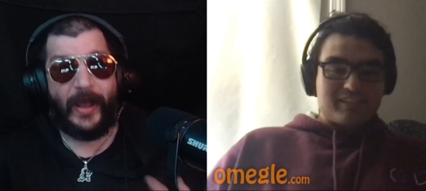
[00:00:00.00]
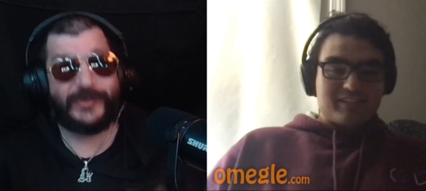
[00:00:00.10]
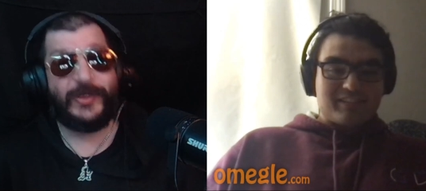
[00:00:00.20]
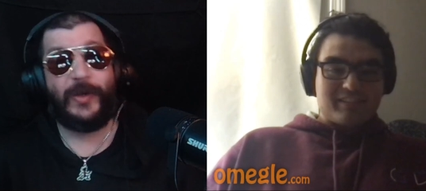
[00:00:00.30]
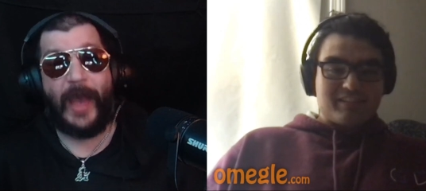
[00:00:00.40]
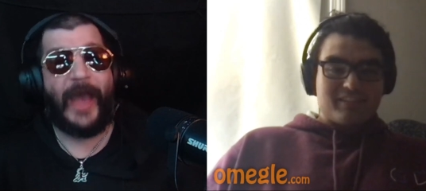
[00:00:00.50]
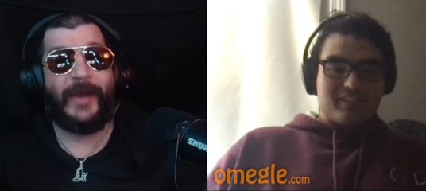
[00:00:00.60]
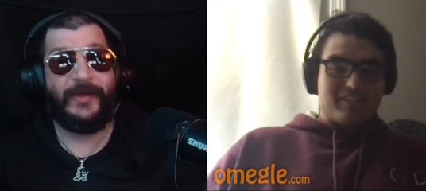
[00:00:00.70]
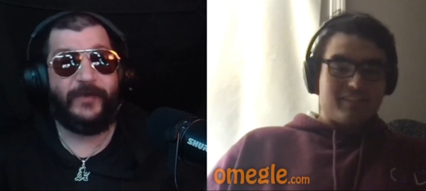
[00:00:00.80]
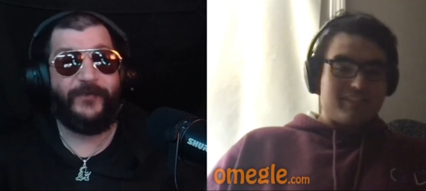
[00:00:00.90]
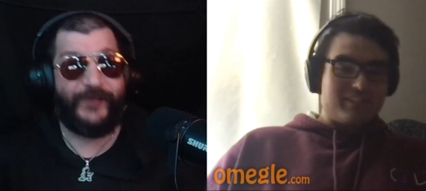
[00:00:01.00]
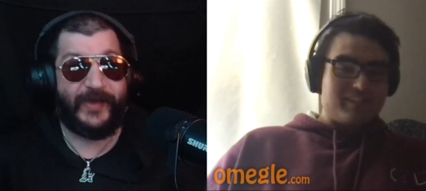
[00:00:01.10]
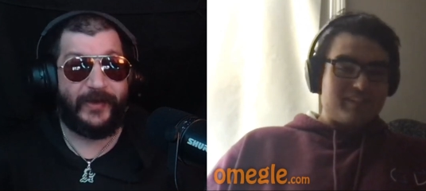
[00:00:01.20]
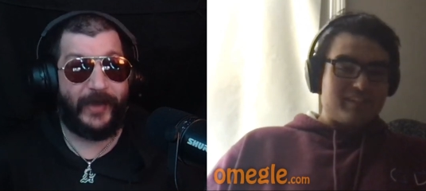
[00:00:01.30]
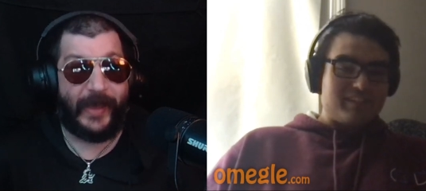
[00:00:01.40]
Speaker 1: So how do you
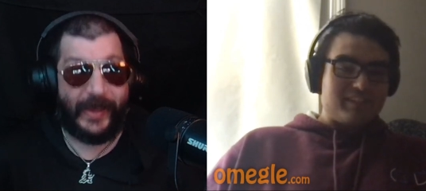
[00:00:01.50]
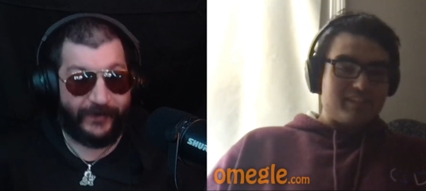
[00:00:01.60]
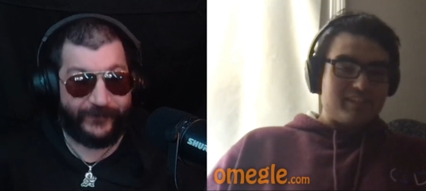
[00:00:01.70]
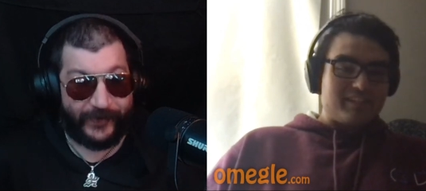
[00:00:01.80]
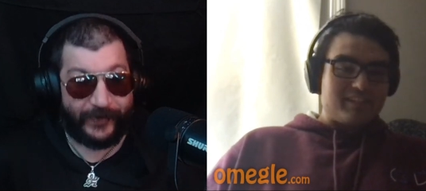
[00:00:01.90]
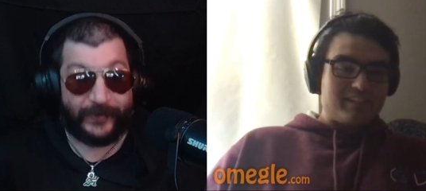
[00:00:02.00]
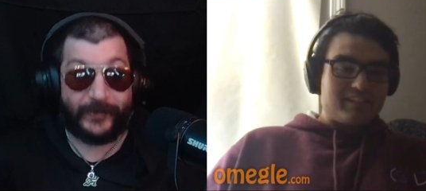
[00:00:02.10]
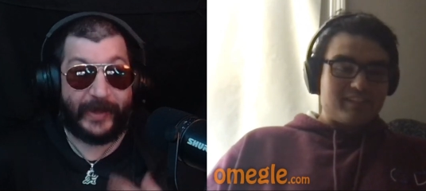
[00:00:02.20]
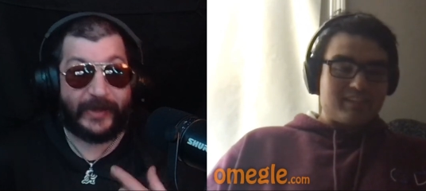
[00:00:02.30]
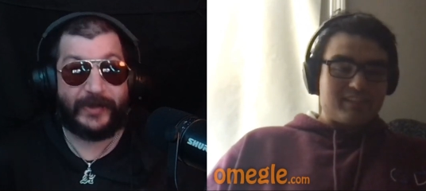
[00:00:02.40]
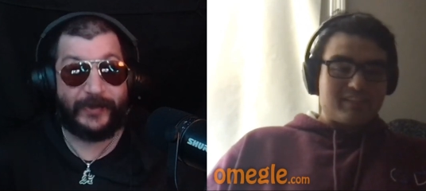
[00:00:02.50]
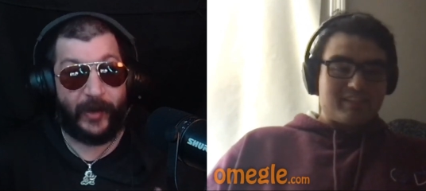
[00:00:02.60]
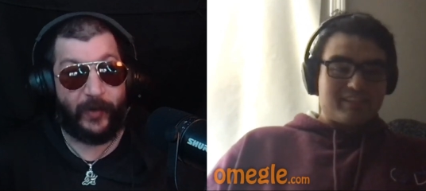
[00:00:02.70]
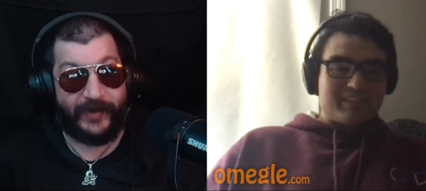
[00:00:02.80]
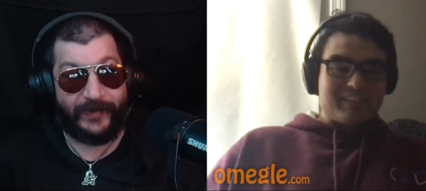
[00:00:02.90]
feel after like
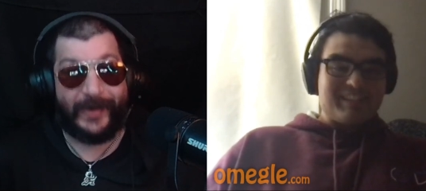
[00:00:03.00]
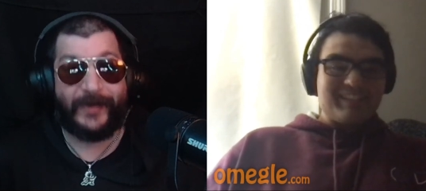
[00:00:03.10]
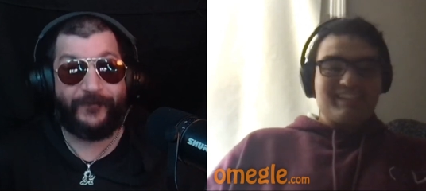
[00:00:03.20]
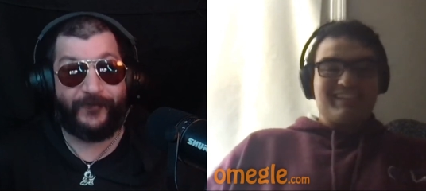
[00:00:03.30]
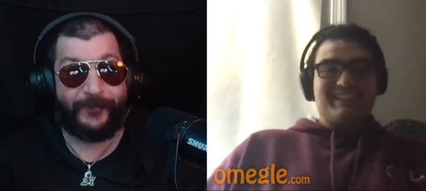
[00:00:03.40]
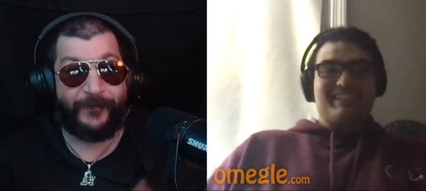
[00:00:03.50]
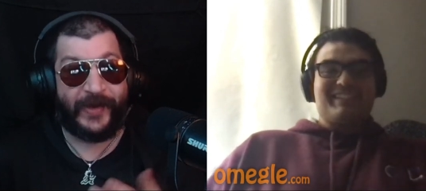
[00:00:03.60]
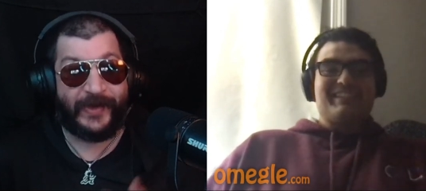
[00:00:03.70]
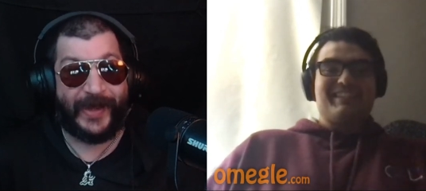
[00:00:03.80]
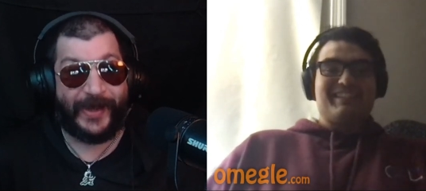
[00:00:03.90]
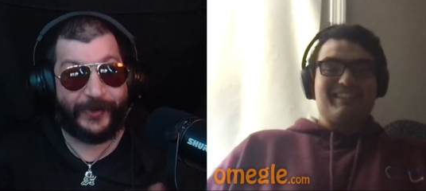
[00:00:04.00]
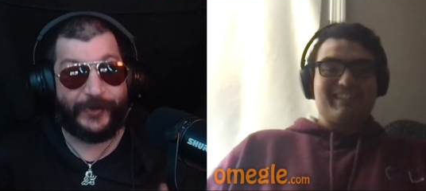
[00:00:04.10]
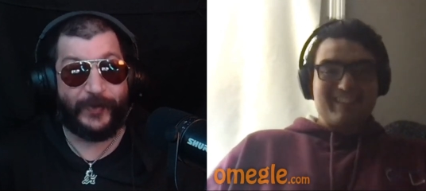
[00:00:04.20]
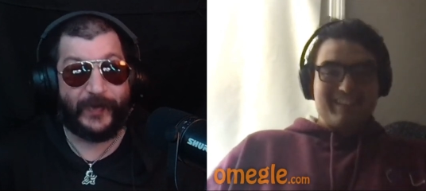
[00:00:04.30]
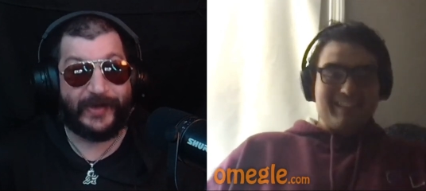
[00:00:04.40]
knowing that right now
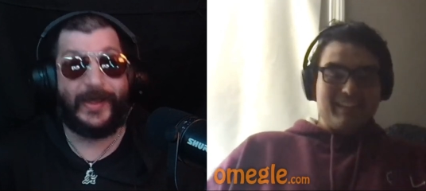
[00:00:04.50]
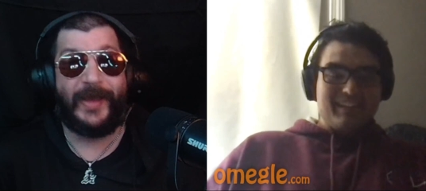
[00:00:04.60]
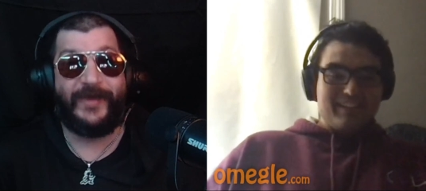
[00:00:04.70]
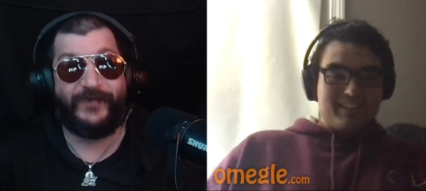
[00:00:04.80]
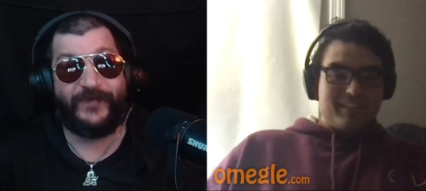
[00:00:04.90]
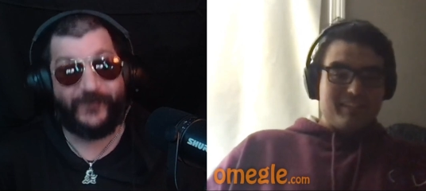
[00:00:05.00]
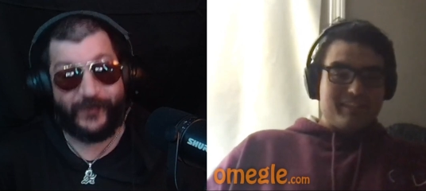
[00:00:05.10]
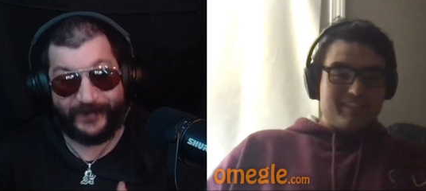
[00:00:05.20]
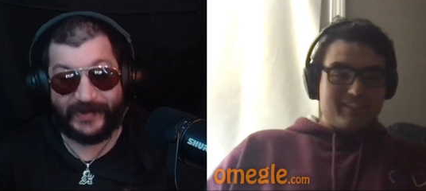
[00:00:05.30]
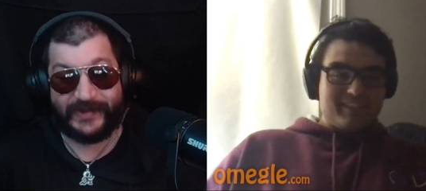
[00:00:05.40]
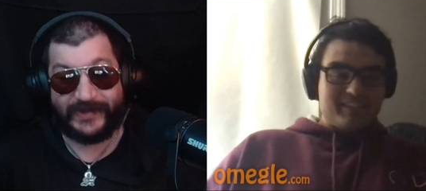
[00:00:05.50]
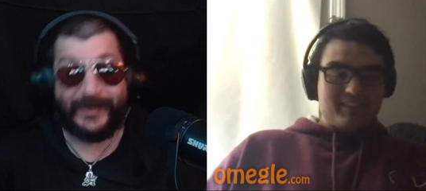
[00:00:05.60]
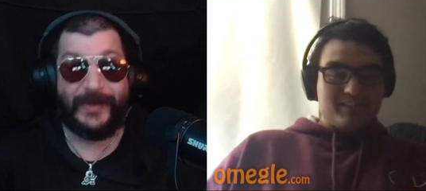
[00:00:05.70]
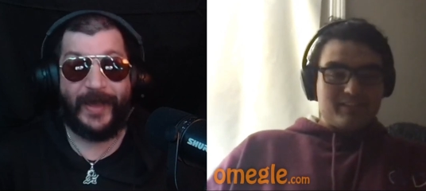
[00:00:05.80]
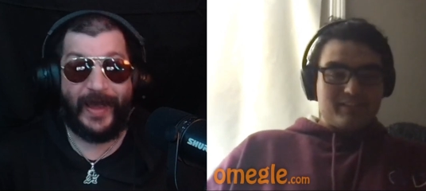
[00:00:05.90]
you're doing a live performance
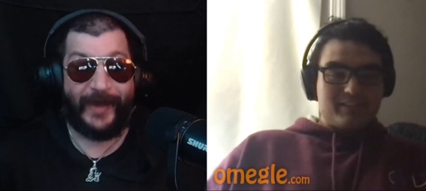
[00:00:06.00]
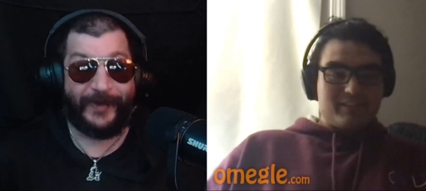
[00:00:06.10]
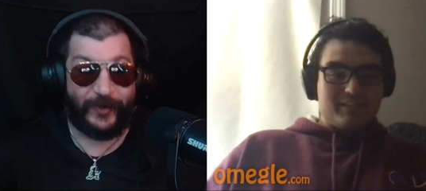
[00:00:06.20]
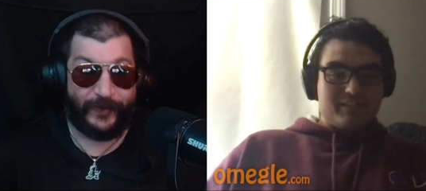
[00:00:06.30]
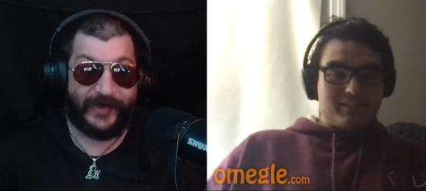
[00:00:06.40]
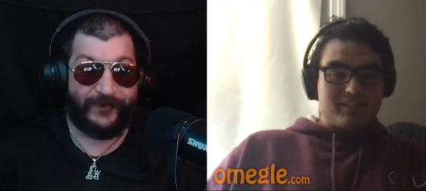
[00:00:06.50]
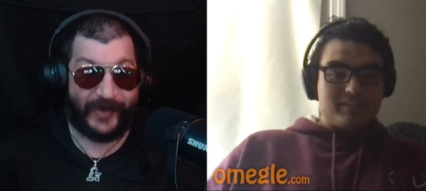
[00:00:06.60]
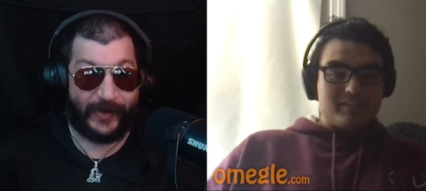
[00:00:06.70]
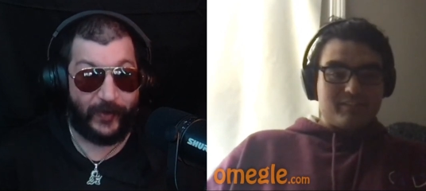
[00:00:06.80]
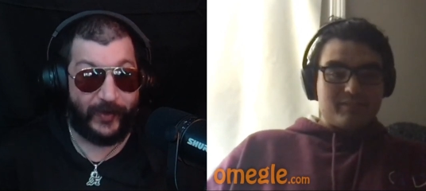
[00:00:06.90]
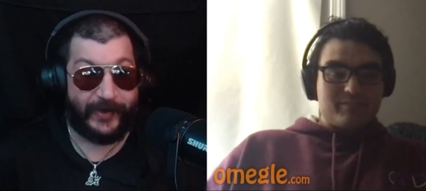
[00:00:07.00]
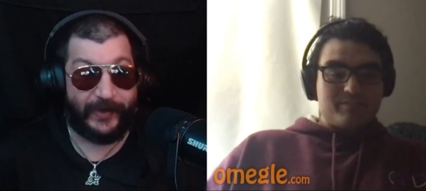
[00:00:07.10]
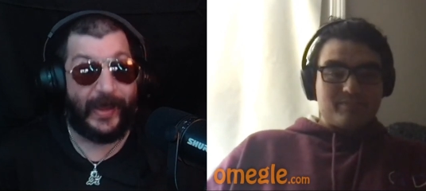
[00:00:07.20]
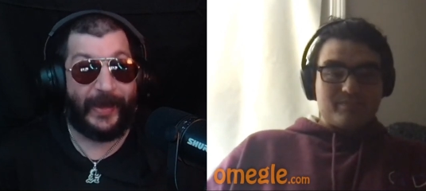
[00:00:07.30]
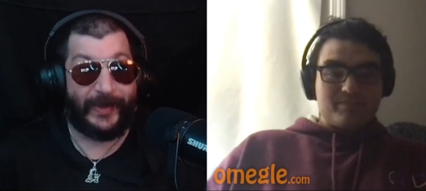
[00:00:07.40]
and you're being
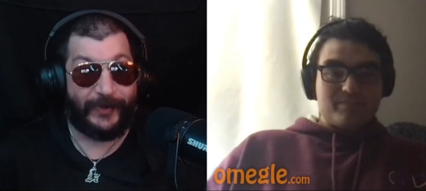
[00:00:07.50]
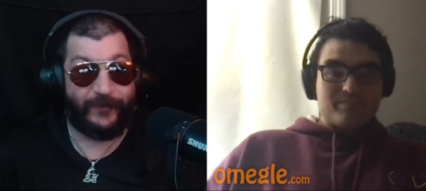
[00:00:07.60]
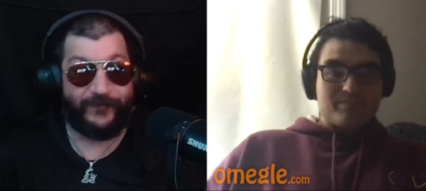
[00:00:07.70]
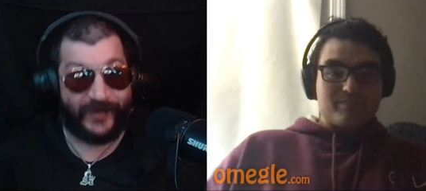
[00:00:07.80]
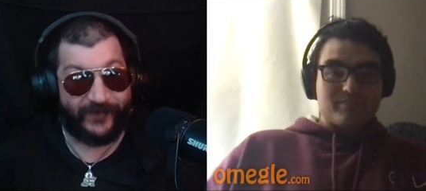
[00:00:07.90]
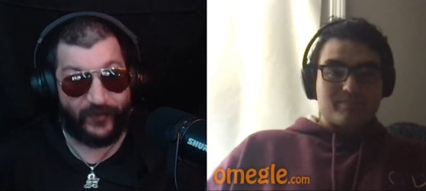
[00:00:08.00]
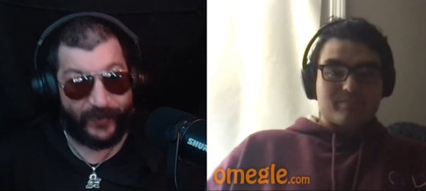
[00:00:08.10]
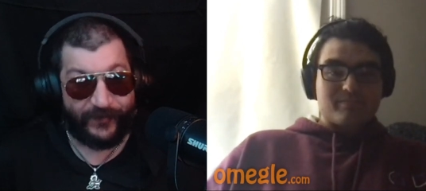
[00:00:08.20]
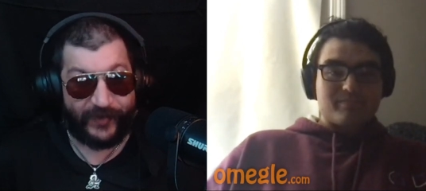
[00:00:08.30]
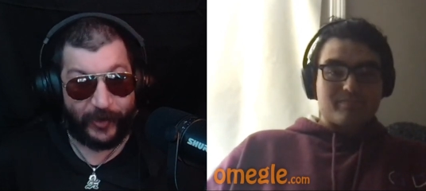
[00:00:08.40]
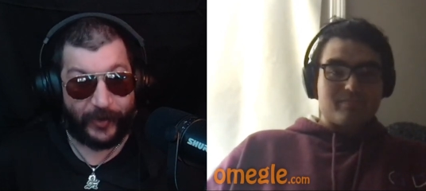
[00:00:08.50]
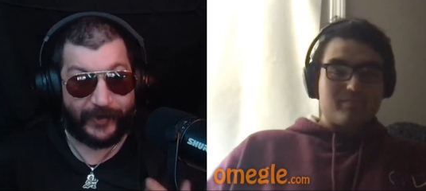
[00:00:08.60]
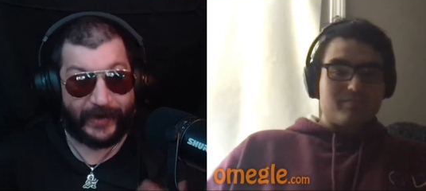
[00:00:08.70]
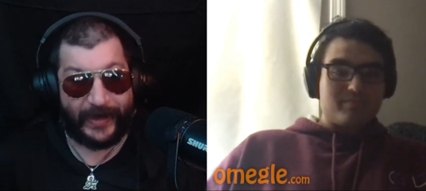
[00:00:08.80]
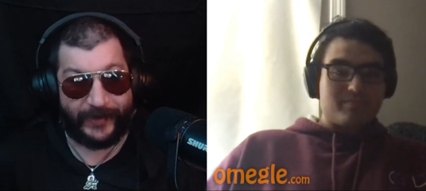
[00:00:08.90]
recorded and you've never been
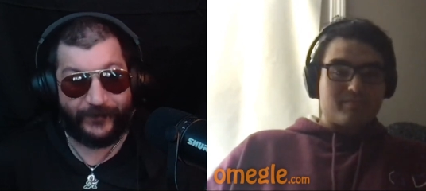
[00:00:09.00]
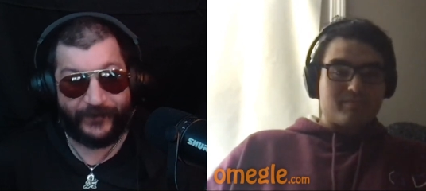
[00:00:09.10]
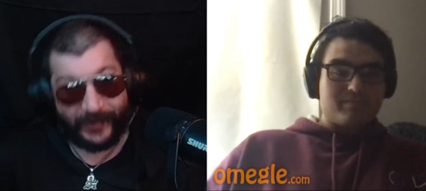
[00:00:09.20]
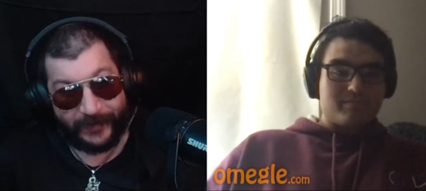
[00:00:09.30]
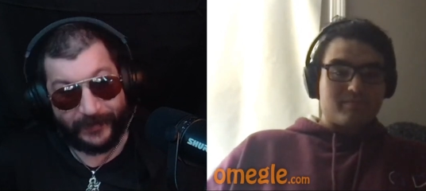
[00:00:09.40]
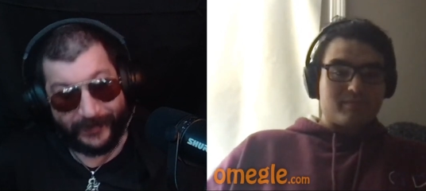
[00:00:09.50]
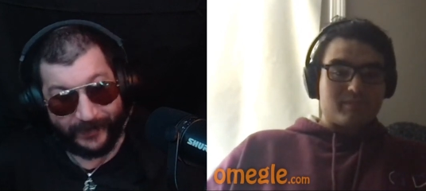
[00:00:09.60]
recorded? How do you feel?